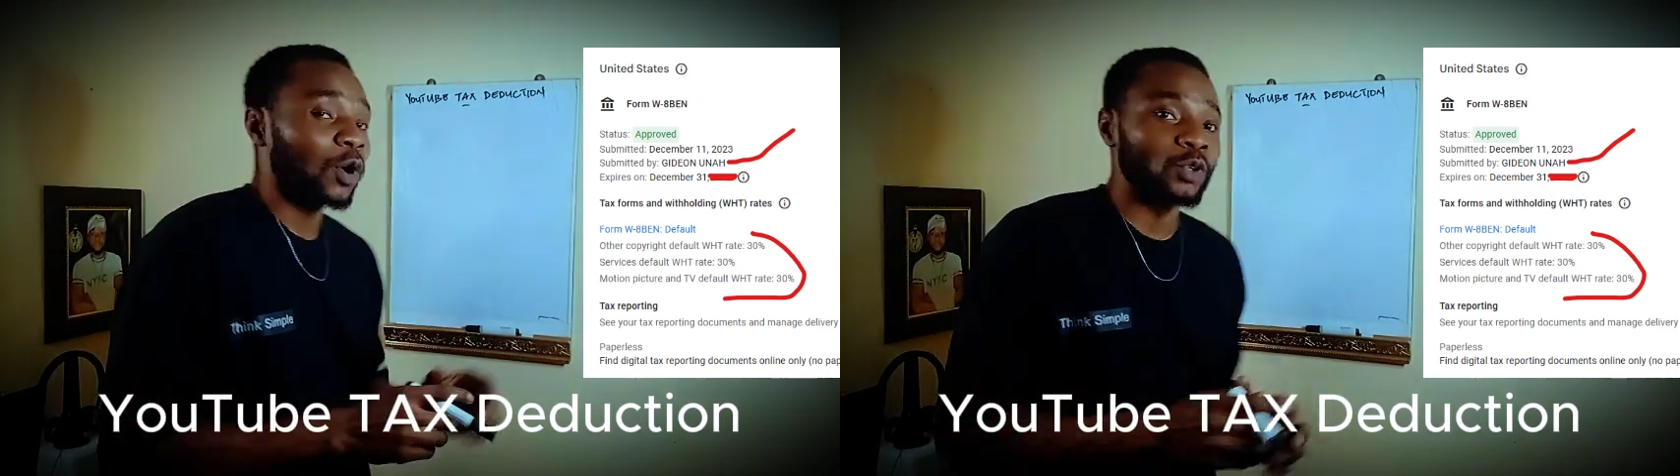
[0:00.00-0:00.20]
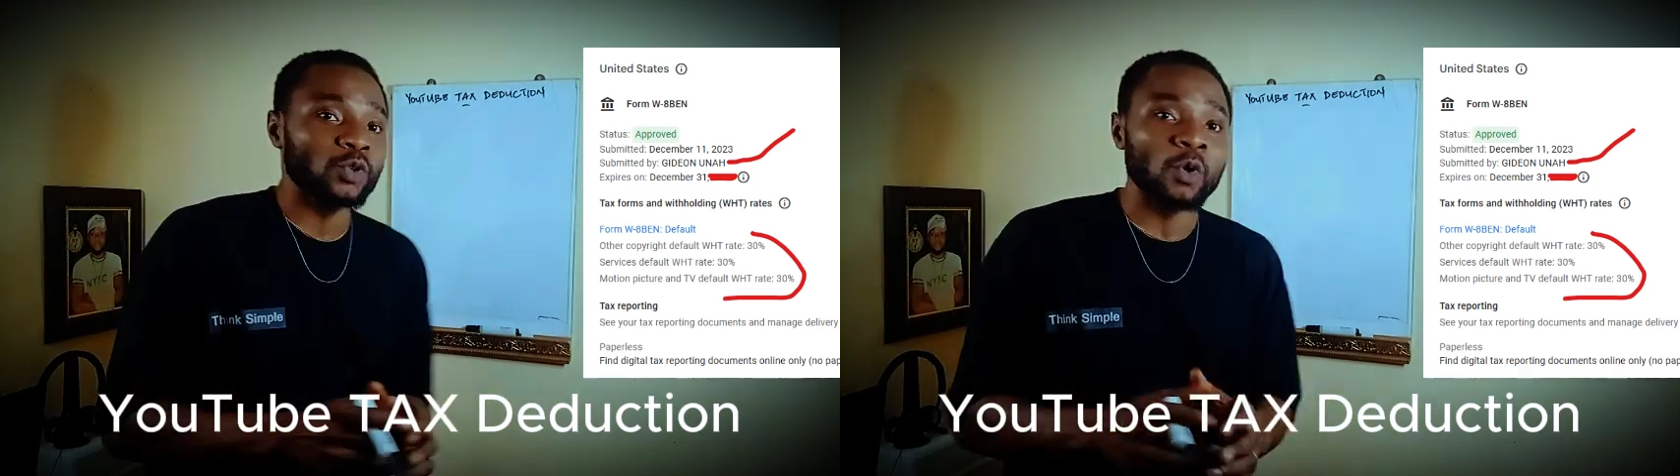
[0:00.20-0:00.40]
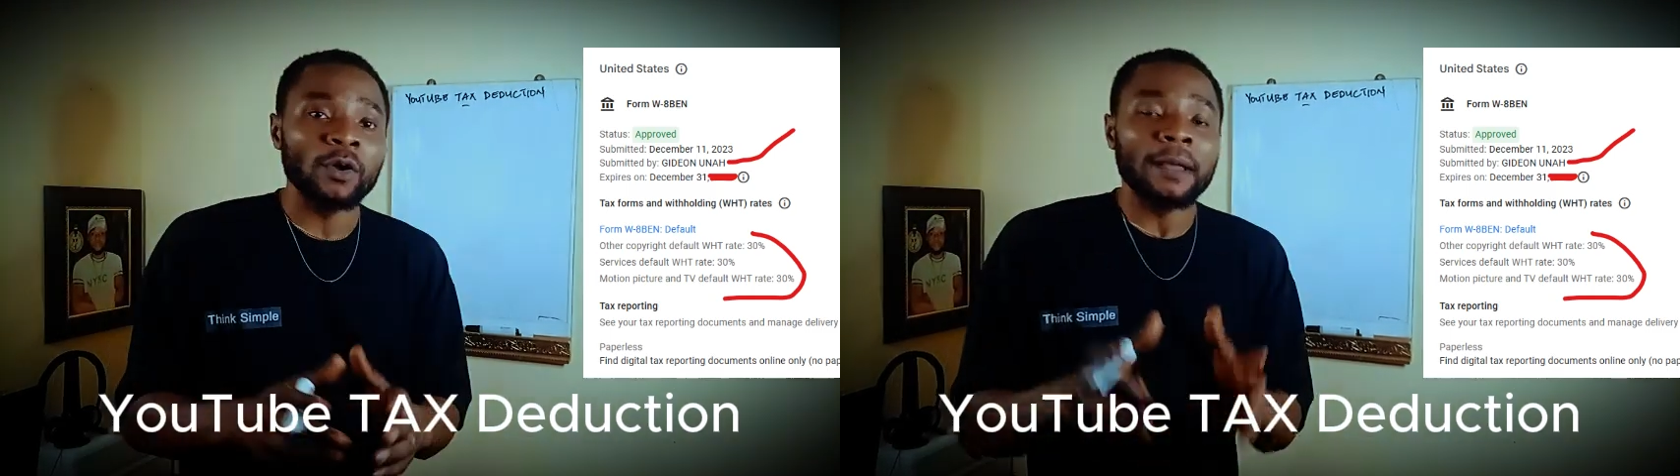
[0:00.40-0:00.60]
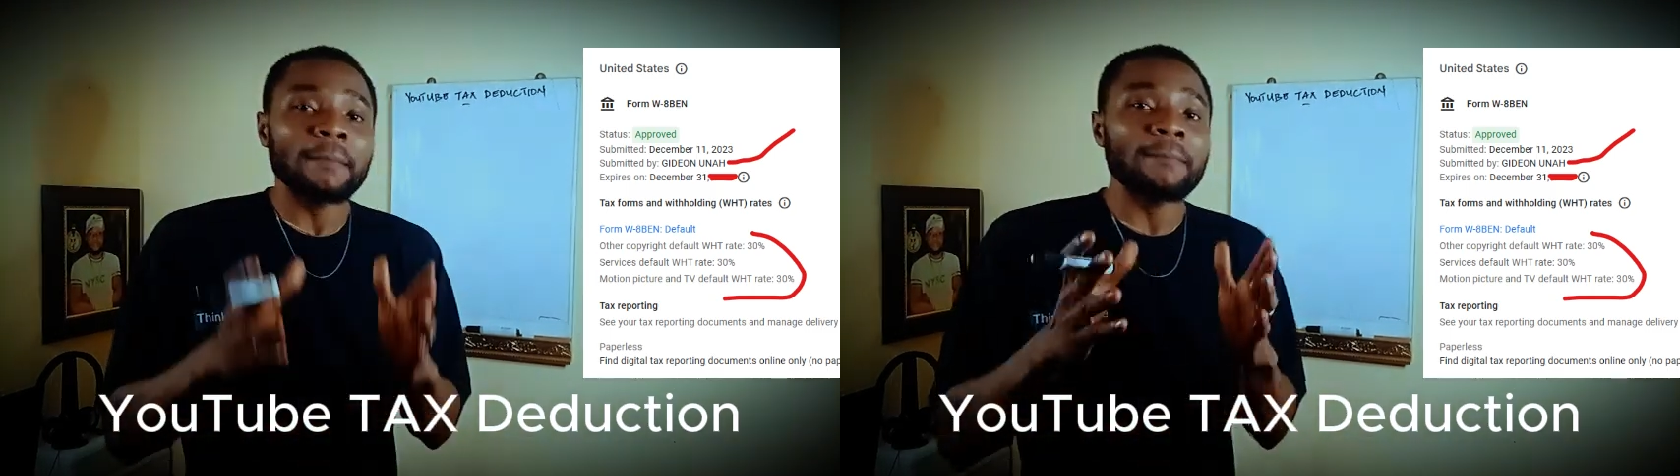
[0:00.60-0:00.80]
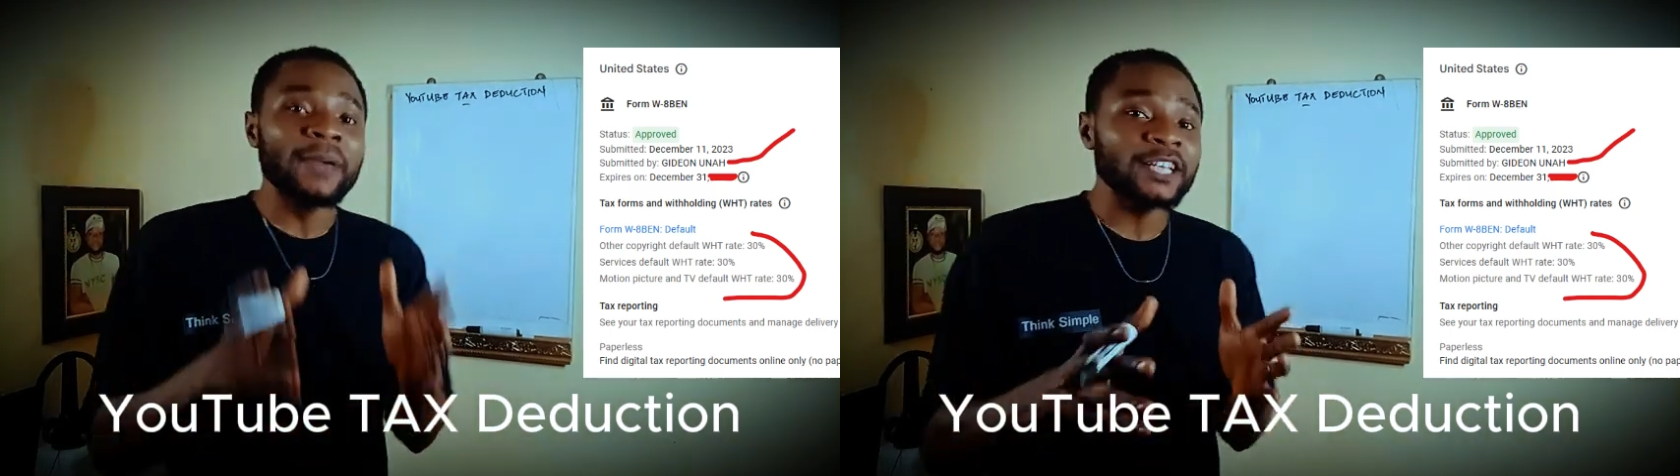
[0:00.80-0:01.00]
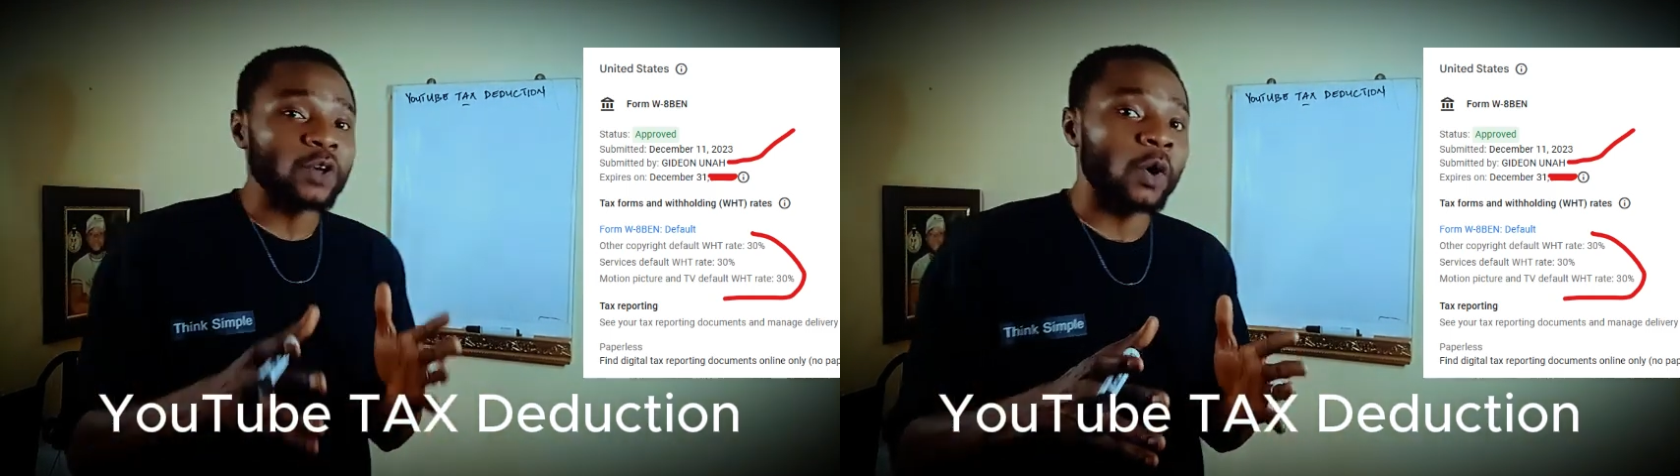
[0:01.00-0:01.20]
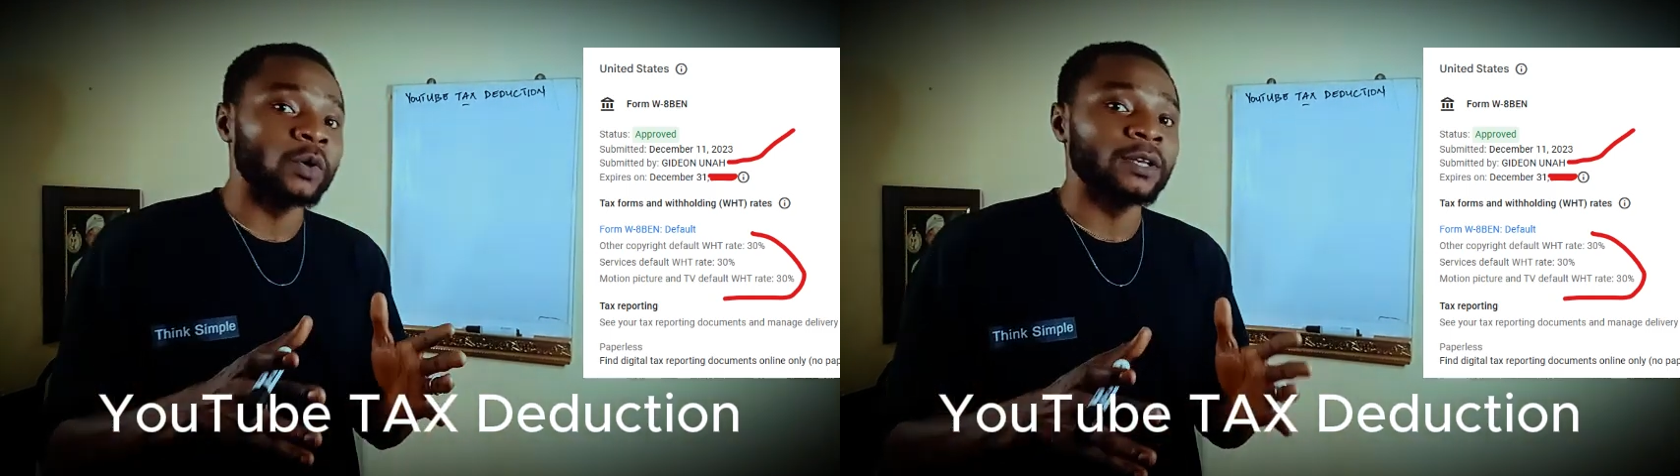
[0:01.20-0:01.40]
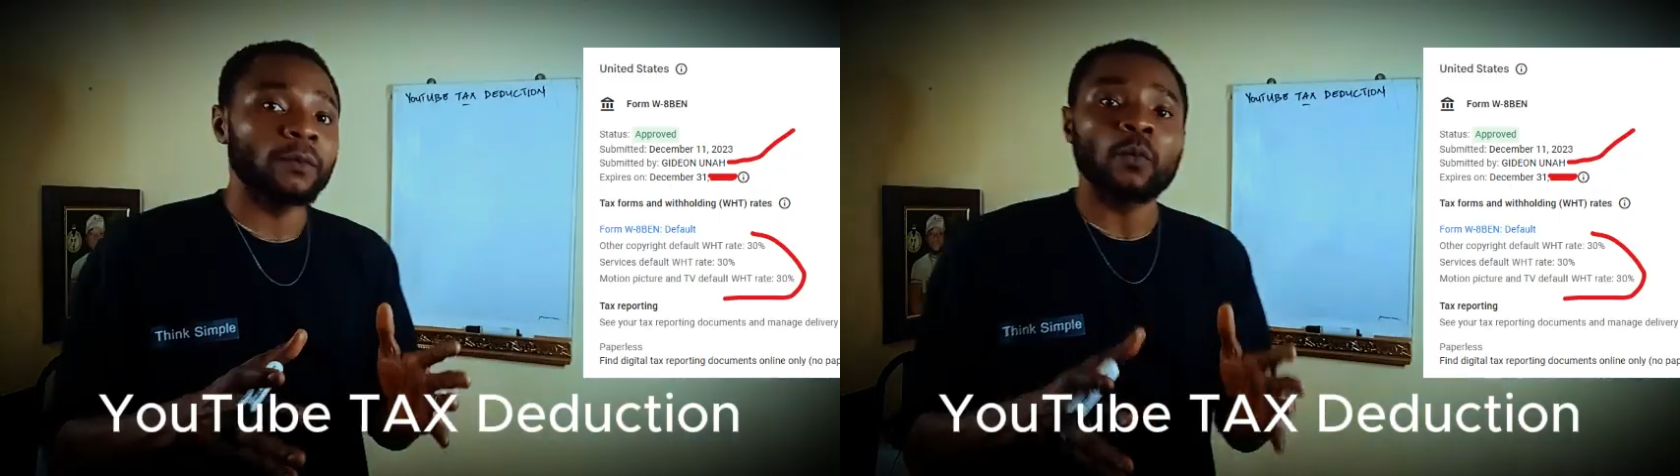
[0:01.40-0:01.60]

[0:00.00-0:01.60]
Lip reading: also based on